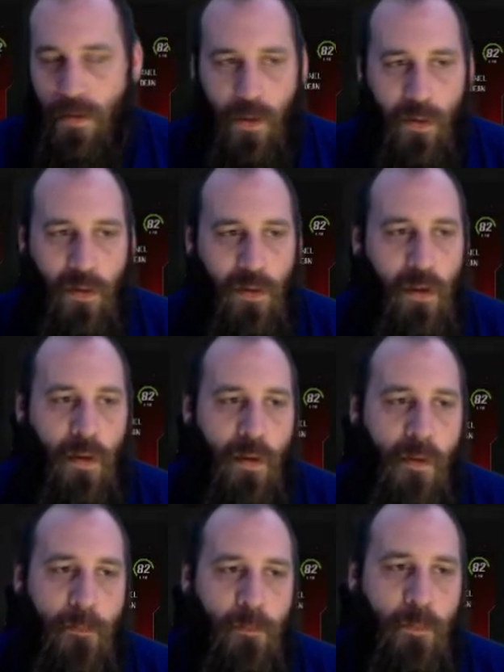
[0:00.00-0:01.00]
So
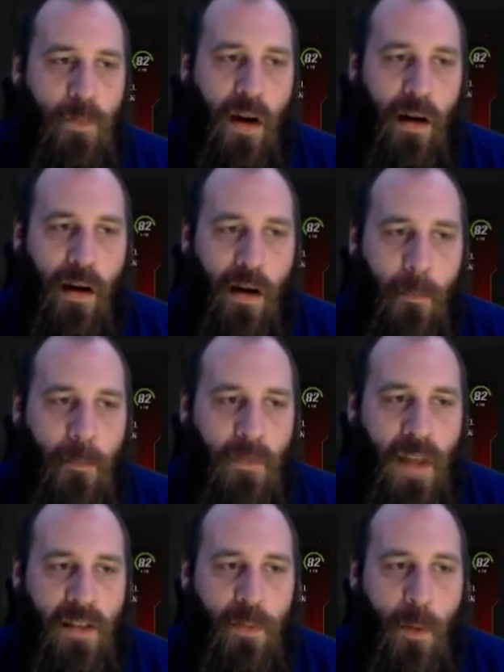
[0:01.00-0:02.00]

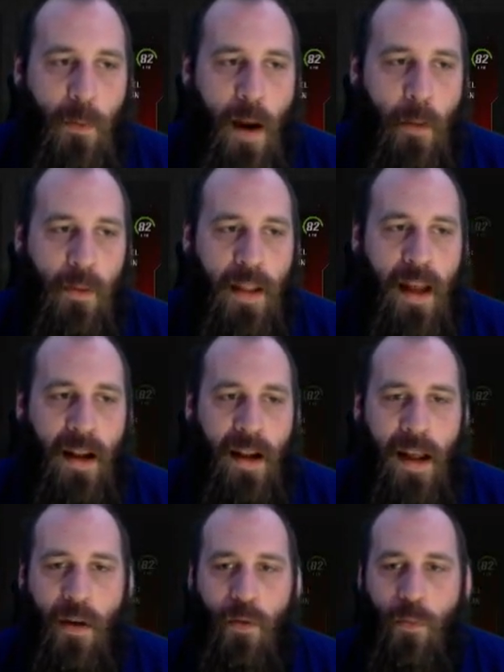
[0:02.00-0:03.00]
that's where we're at with that.
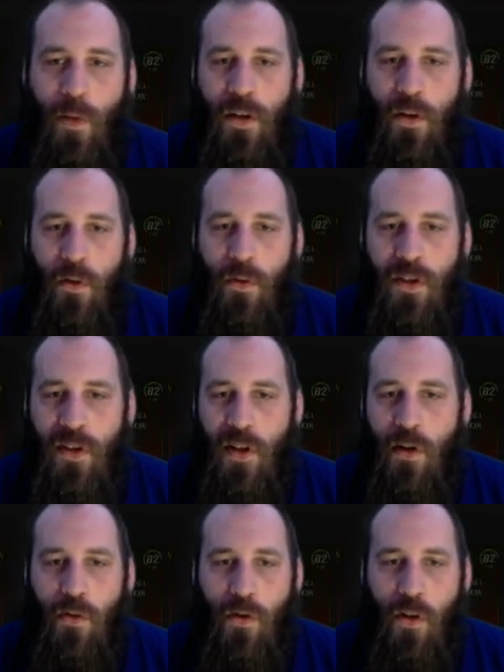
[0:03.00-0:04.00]
Now, we do
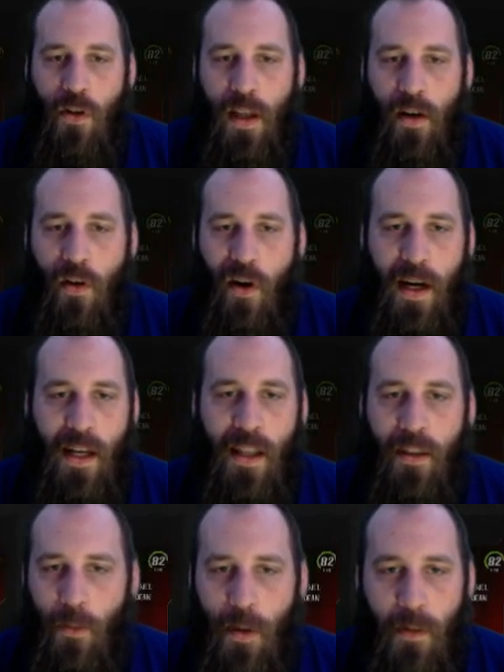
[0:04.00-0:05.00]
still look at our
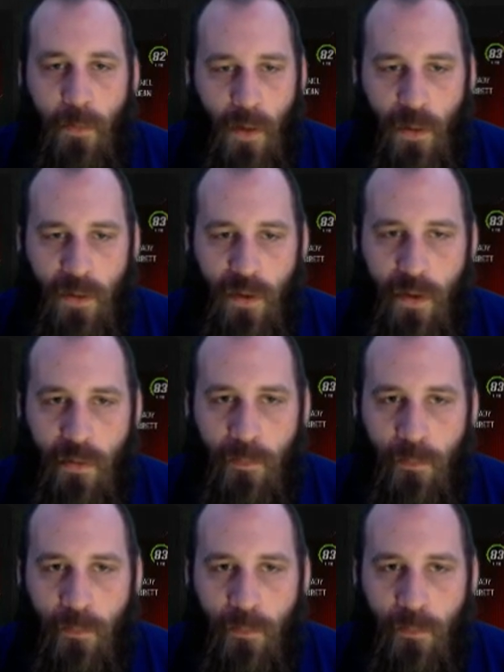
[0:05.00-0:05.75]
83 filter.